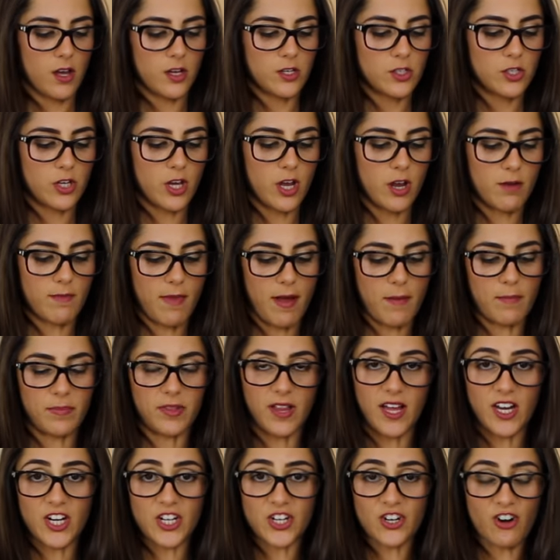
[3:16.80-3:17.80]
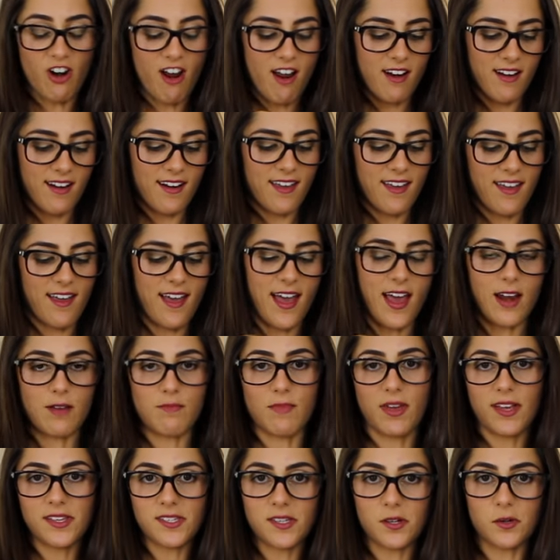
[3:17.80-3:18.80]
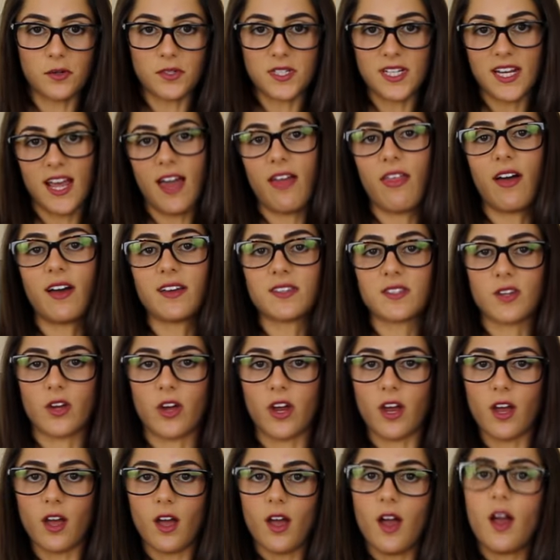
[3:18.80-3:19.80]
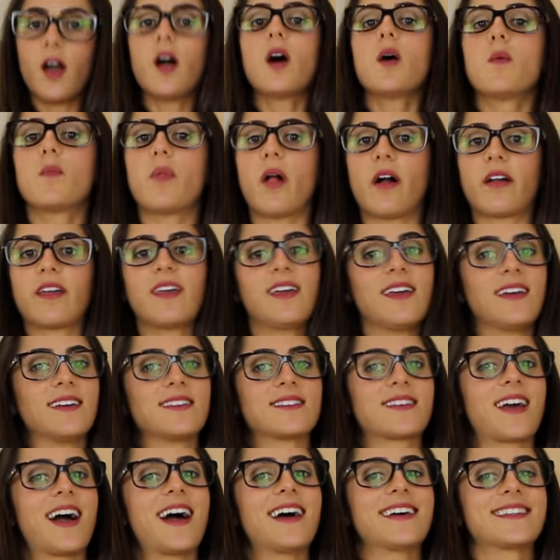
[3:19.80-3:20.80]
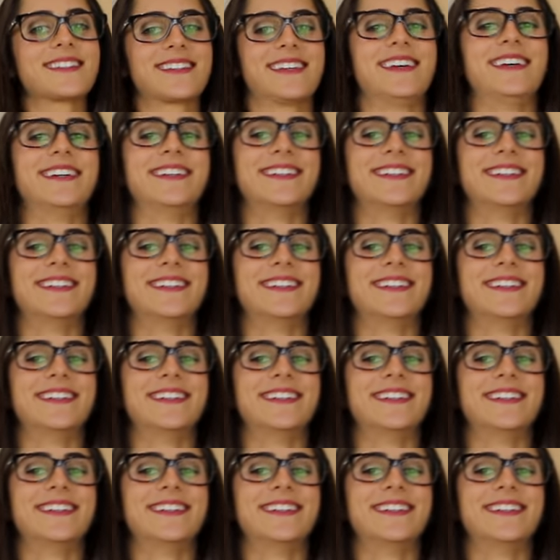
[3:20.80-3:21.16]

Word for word: turn my blender on and mix it all together. So block your ears, guys.